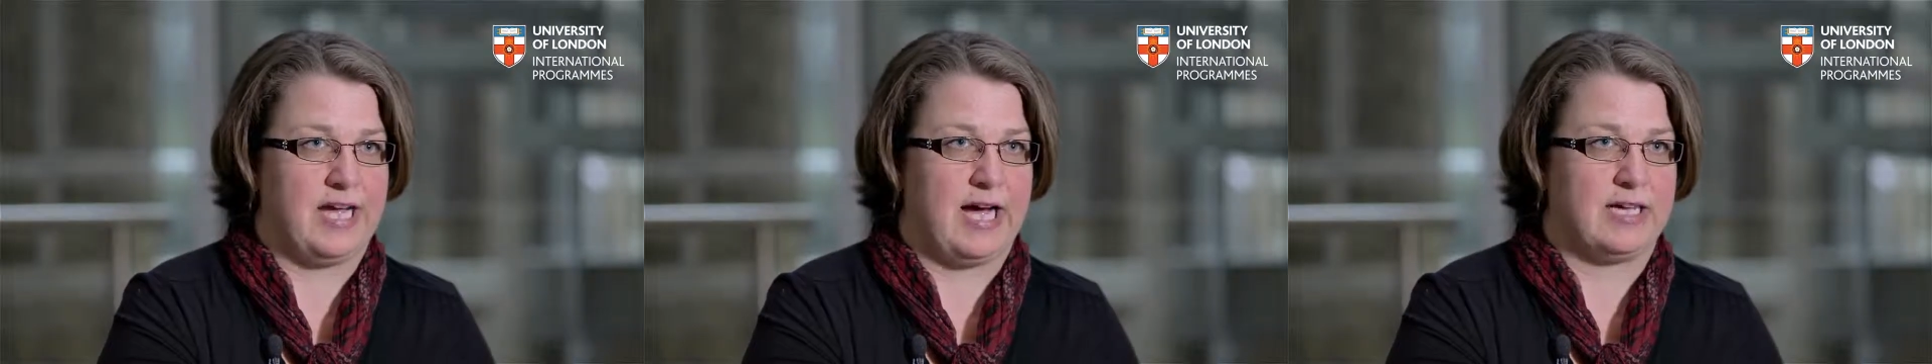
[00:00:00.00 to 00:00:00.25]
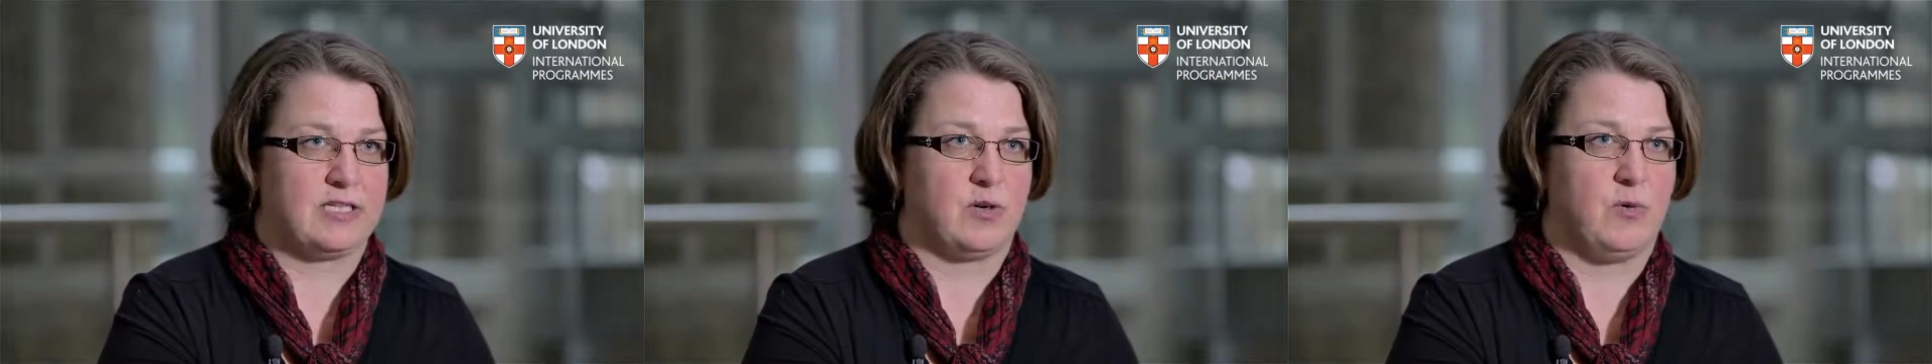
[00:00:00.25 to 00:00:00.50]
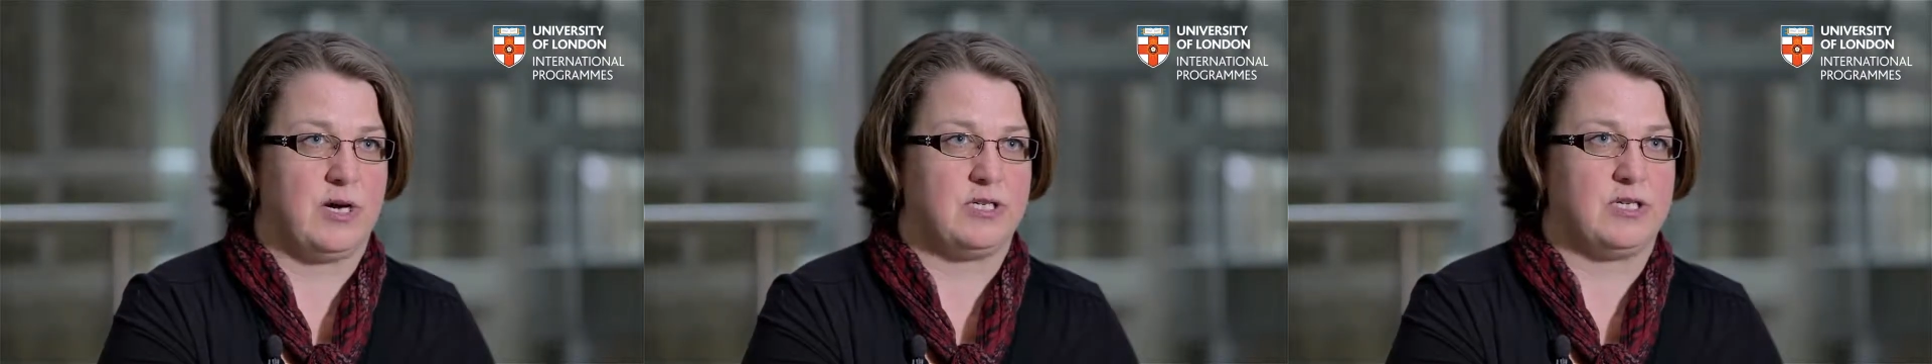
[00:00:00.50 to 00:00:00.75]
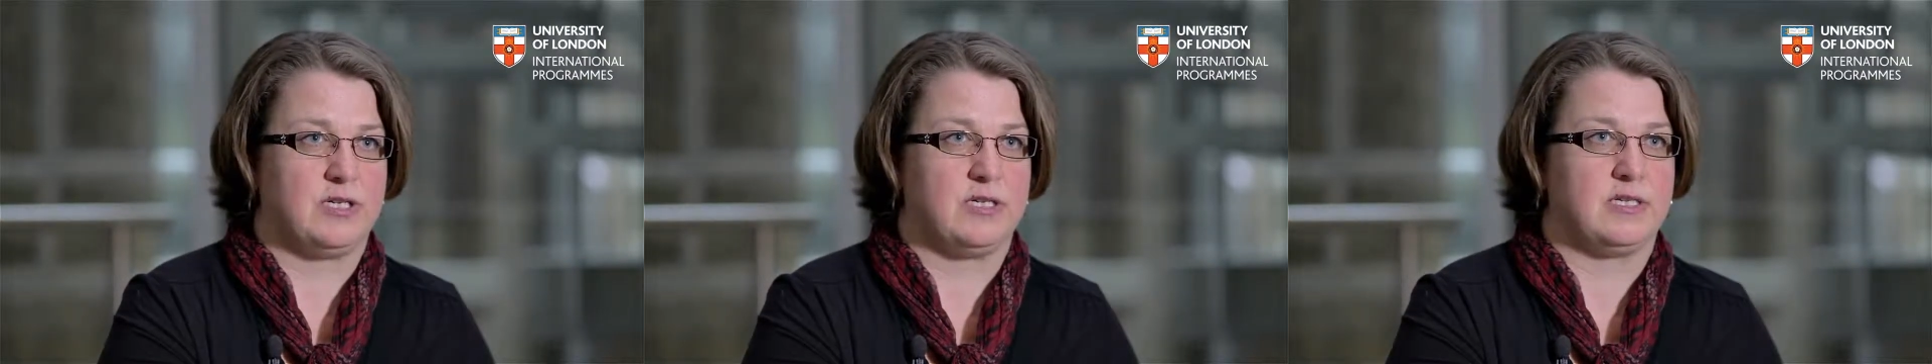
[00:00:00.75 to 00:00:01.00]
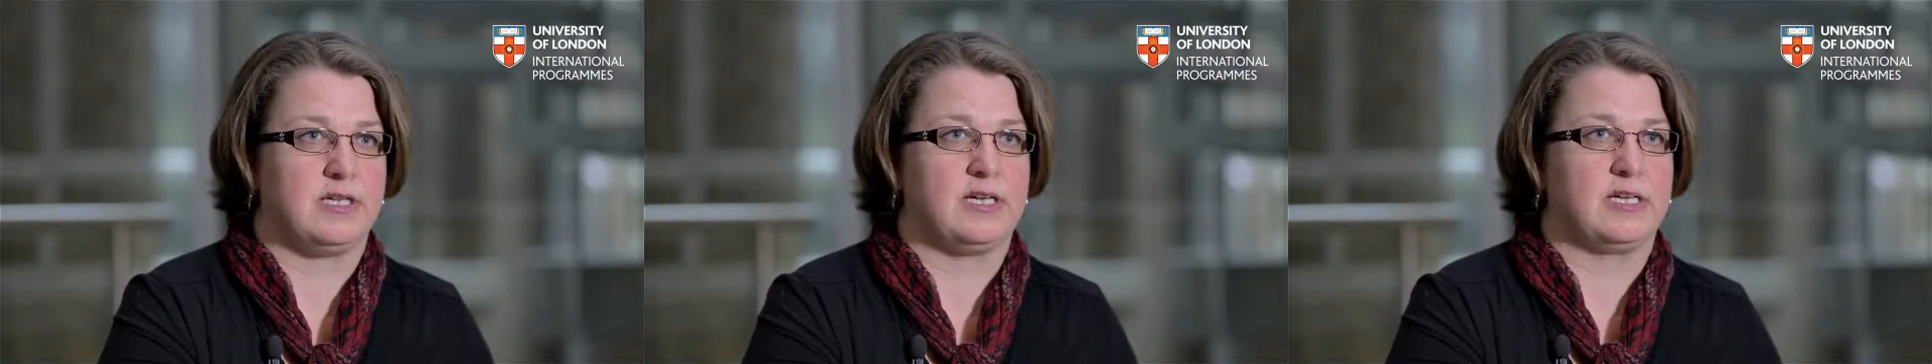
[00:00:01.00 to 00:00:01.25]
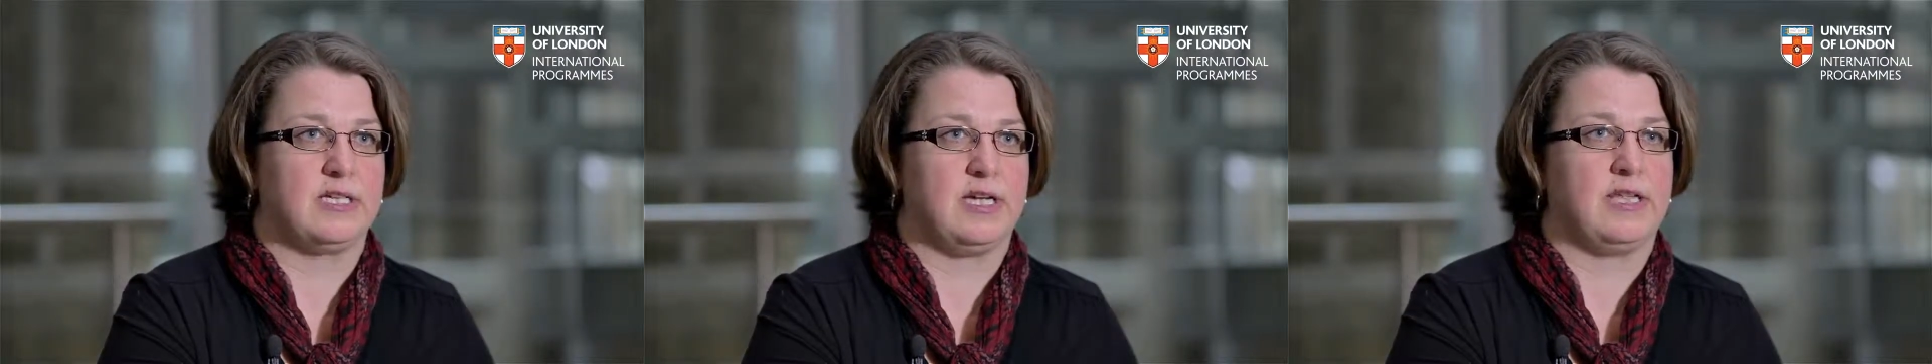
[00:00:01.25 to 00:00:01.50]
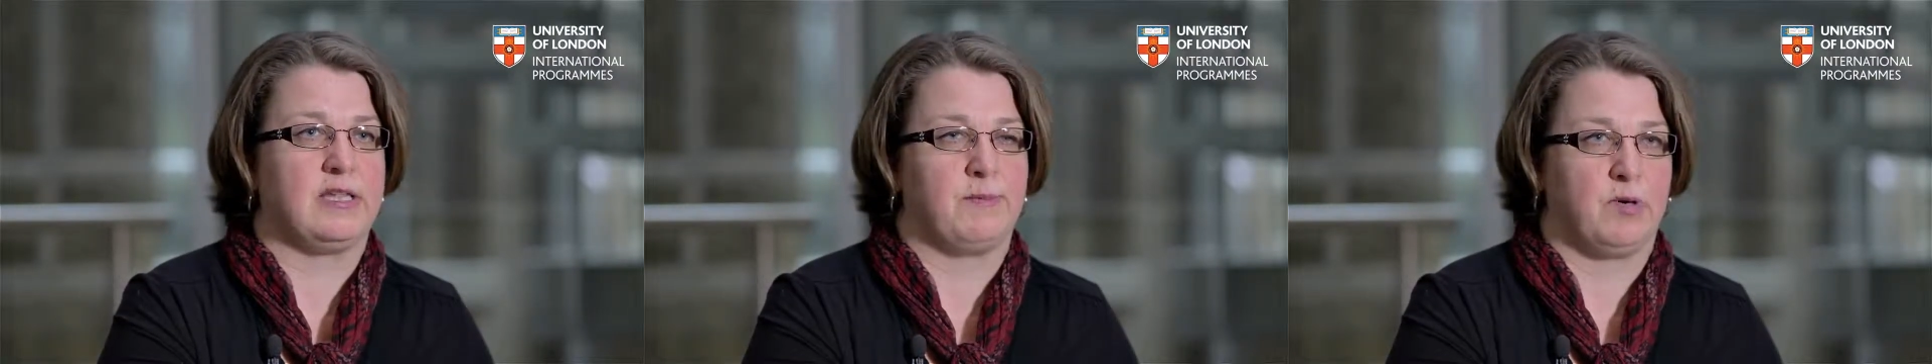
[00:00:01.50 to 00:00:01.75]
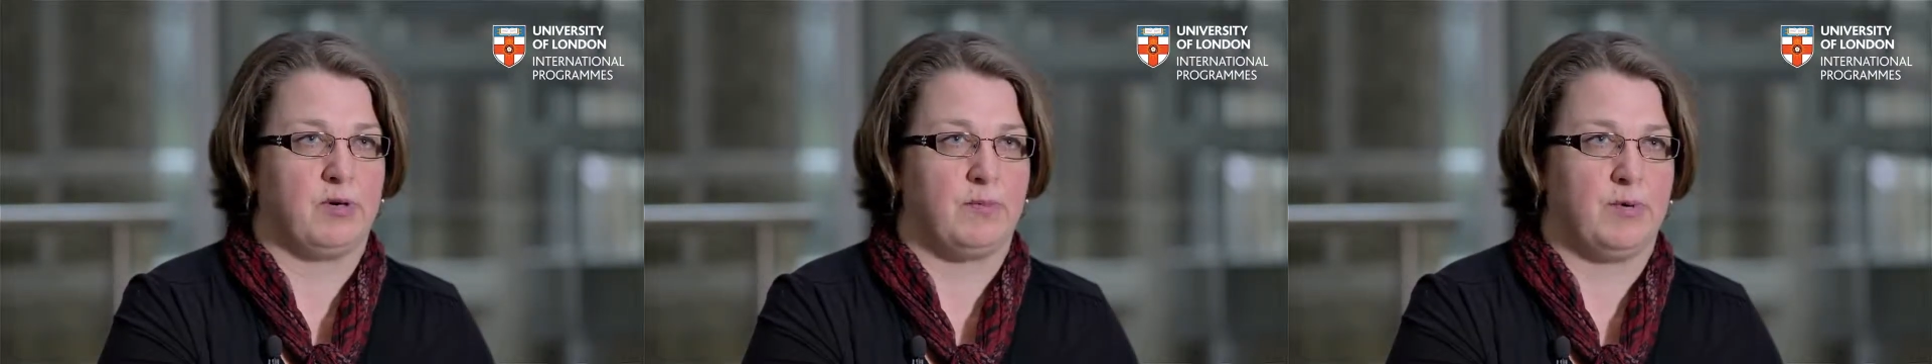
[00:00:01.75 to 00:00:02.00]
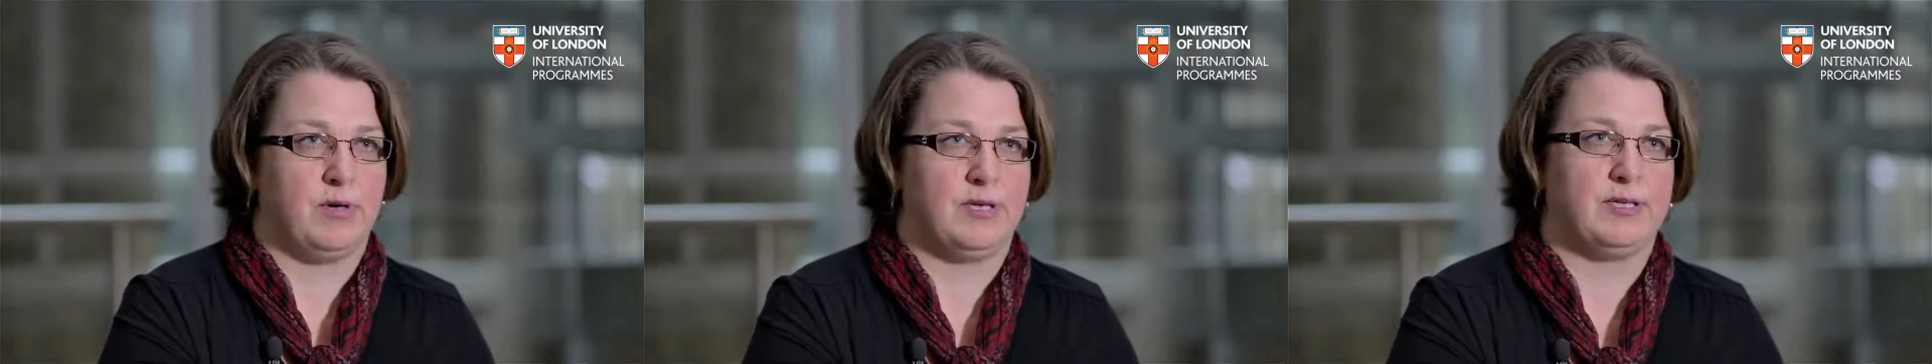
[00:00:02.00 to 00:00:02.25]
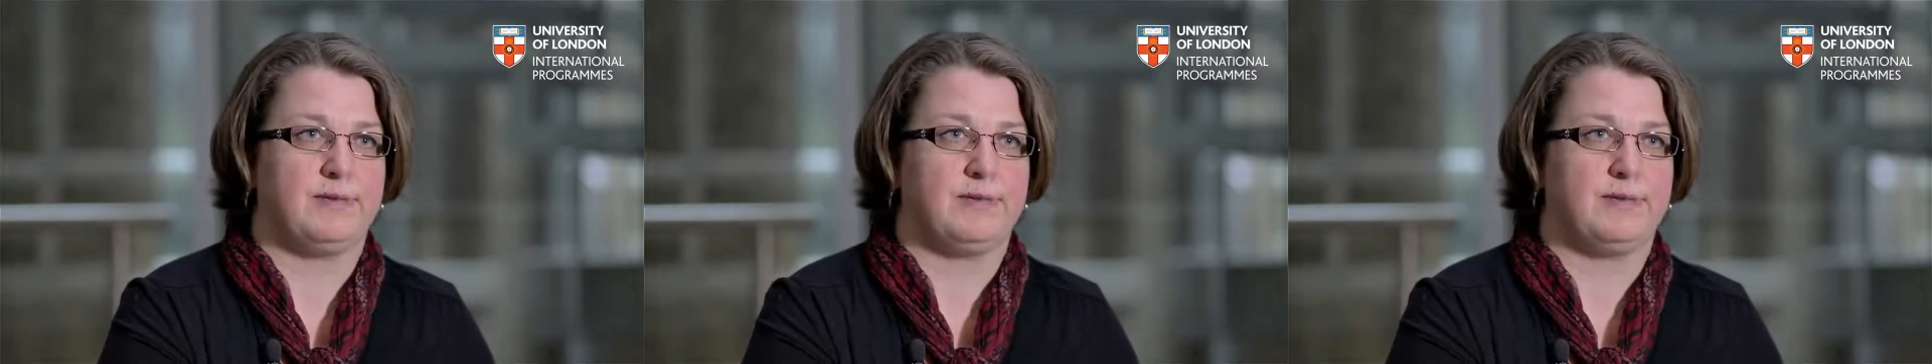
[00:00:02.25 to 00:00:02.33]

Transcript: ask questions in the Moodle board.